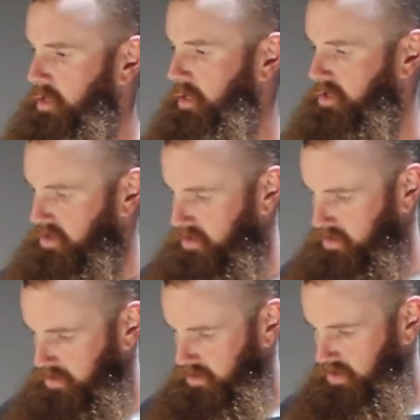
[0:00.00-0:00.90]

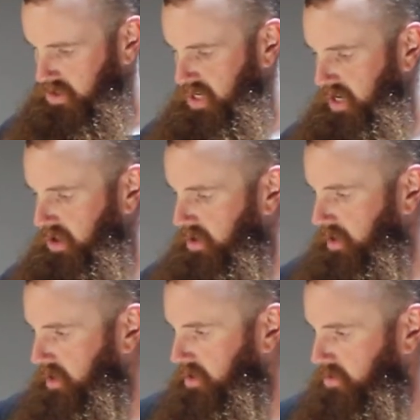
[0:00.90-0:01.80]
Let's take a look at
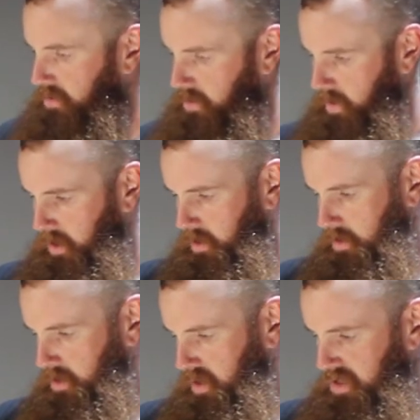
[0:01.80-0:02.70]
this real quick.
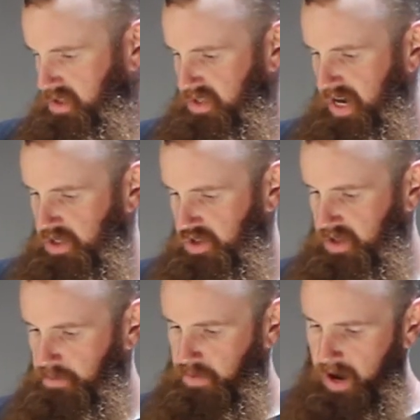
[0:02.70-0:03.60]
This is actually
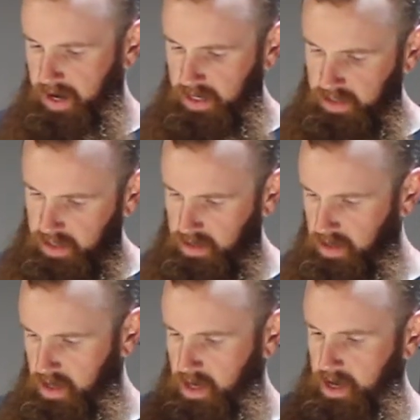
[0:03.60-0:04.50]
the bracket that
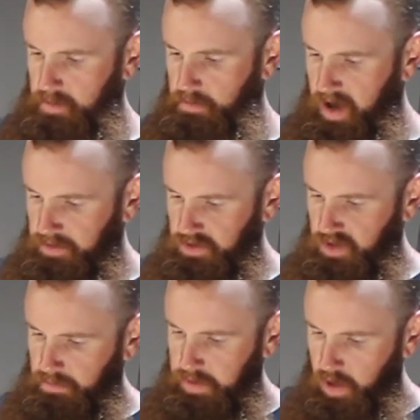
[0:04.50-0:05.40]
mounts
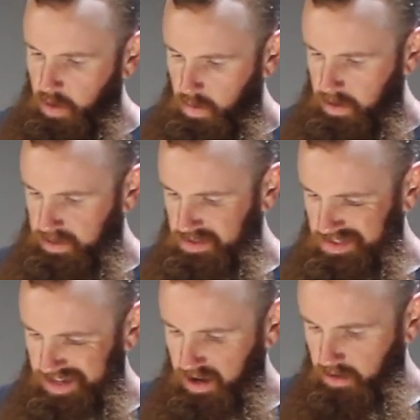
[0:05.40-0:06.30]
the blower
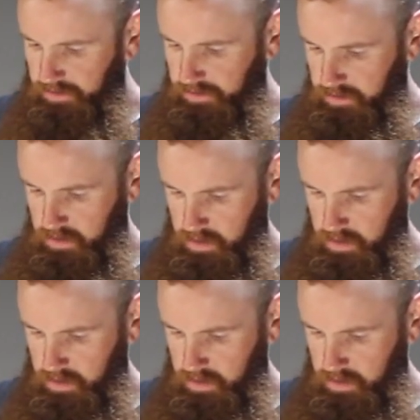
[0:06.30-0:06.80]
itself.